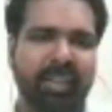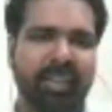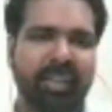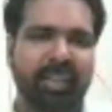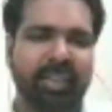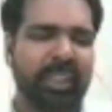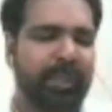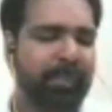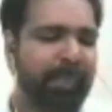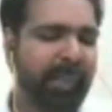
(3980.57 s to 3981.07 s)

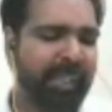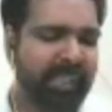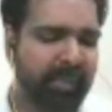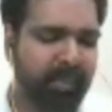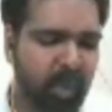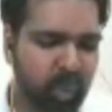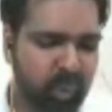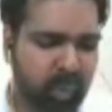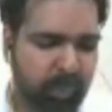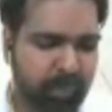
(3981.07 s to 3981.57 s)
she speaks
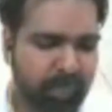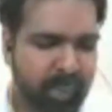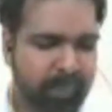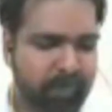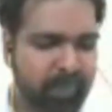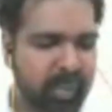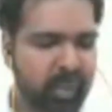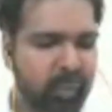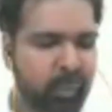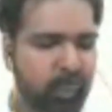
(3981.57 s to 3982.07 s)
about the
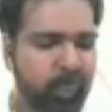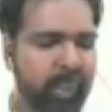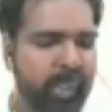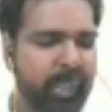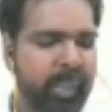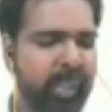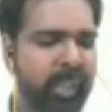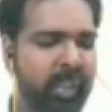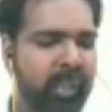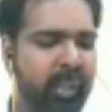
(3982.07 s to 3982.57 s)
peepul
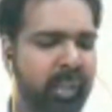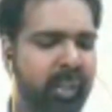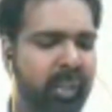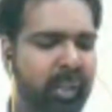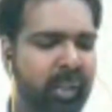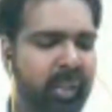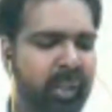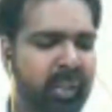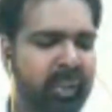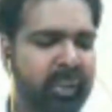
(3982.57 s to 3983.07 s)
tree
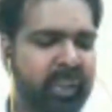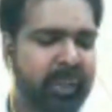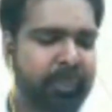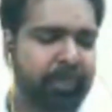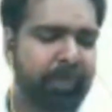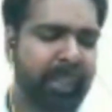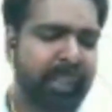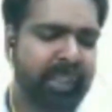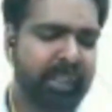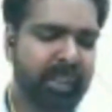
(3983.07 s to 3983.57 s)
she
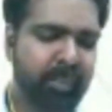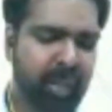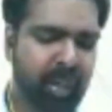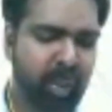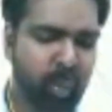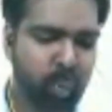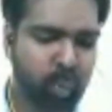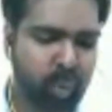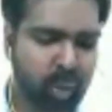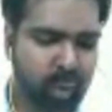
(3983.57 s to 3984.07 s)
speaks
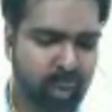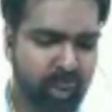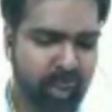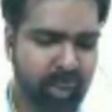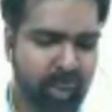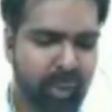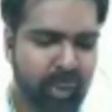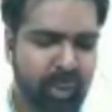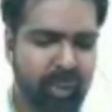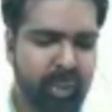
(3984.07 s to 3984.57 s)
about
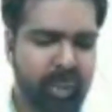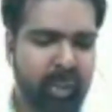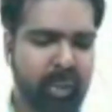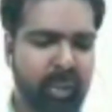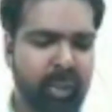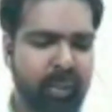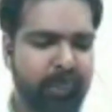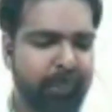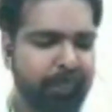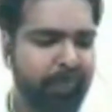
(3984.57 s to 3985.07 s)

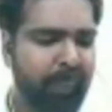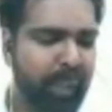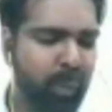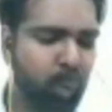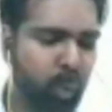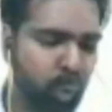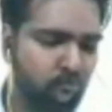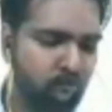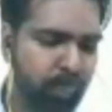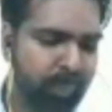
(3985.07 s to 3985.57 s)
uh, an
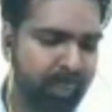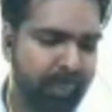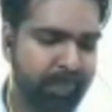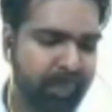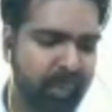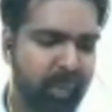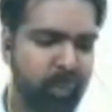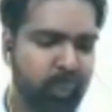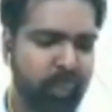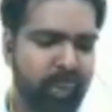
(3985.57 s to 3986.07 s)
old
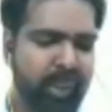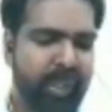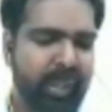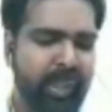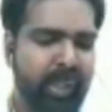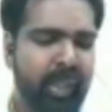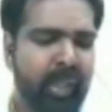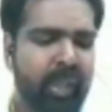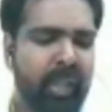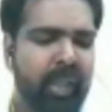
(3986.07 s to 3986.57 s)
peepul
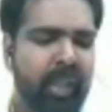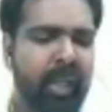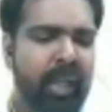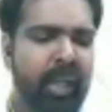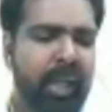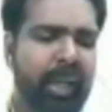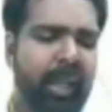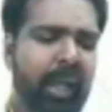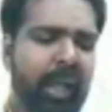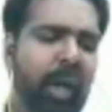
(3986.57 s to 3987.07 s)
tree
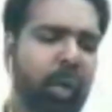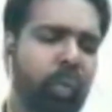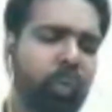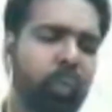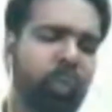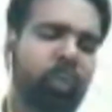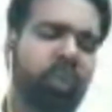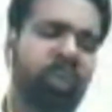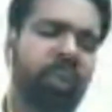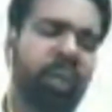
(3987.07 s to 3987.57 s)
and how
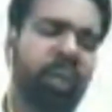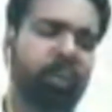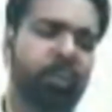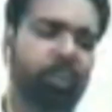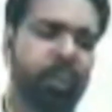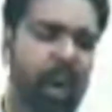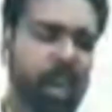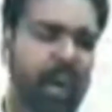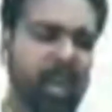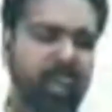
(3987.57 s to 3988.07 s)
her
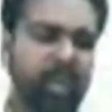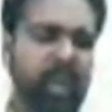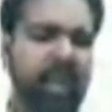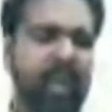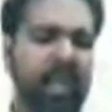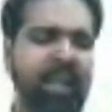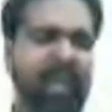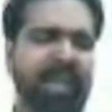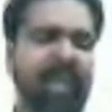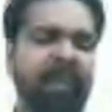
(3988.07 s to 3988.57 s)
father
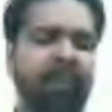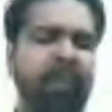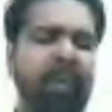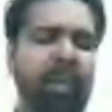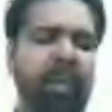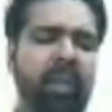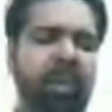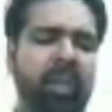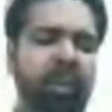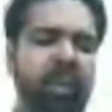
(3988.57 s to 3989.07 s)
had
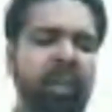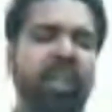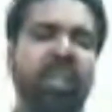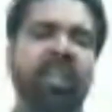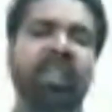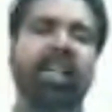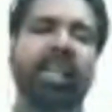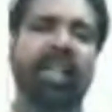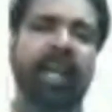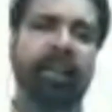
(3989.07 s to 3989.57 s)
rebuilt
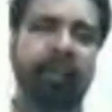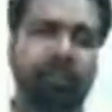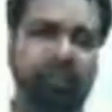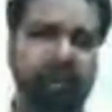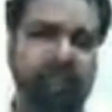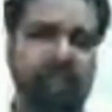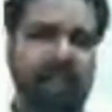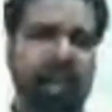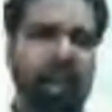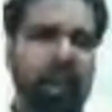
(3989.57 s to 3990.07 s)
the
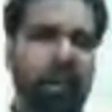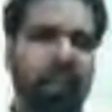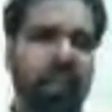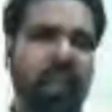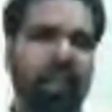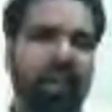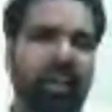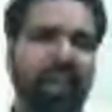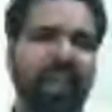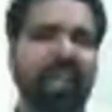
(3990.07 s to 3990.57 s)
temple around the
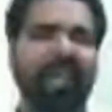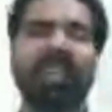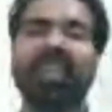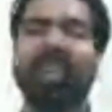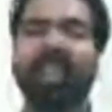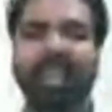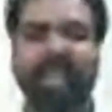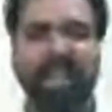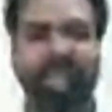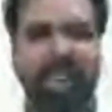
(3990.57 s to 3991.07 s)
tree and the
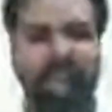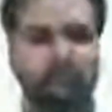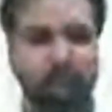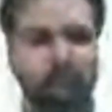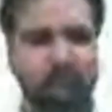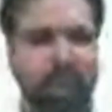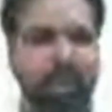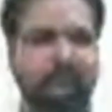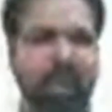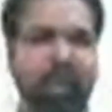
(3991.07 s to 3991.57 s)
tree
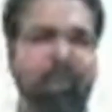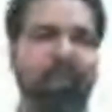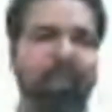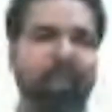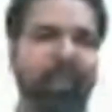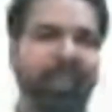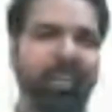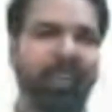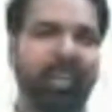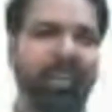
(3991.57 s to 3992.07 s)
around the
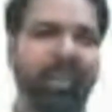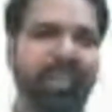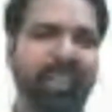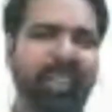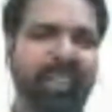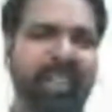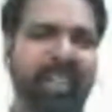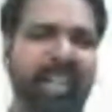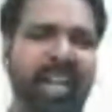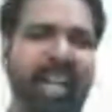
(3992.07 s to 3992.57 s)
temple
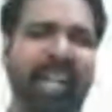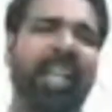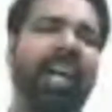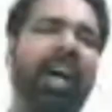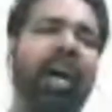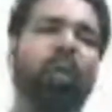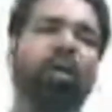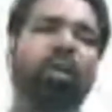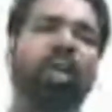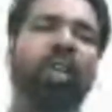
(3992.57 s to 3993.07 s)
and
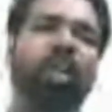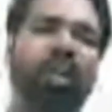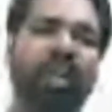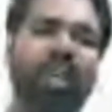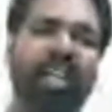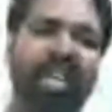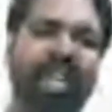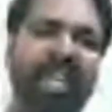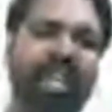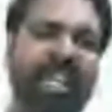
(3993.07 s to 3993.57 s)
how the
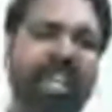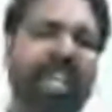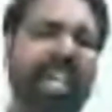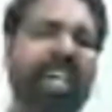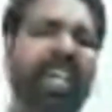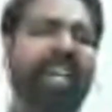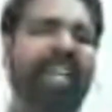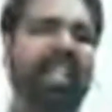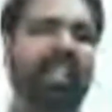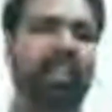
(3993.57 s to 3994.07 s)
tree
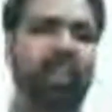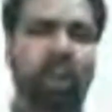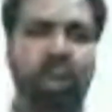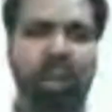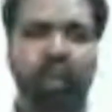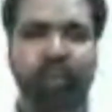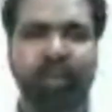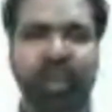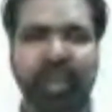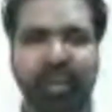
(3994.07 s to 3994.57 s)
gained a sort
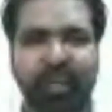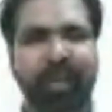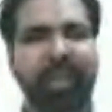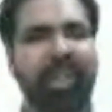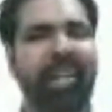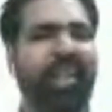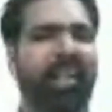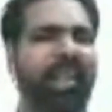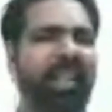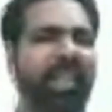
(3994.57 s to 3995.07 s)
of
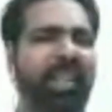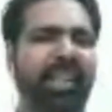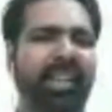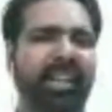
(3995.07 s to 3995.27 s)
divinity